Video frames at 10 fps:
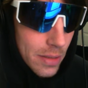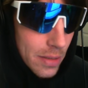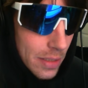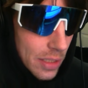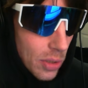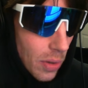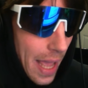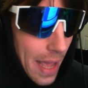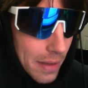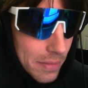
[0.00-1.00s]
You don't
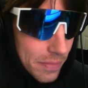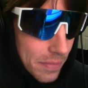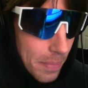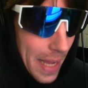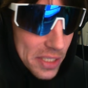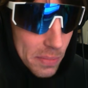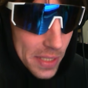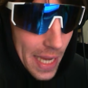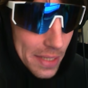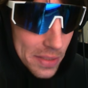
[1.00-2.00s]
have bicep
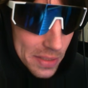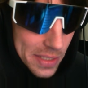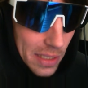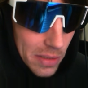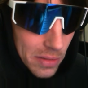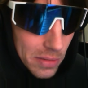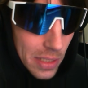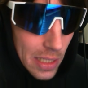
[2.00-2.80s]
size until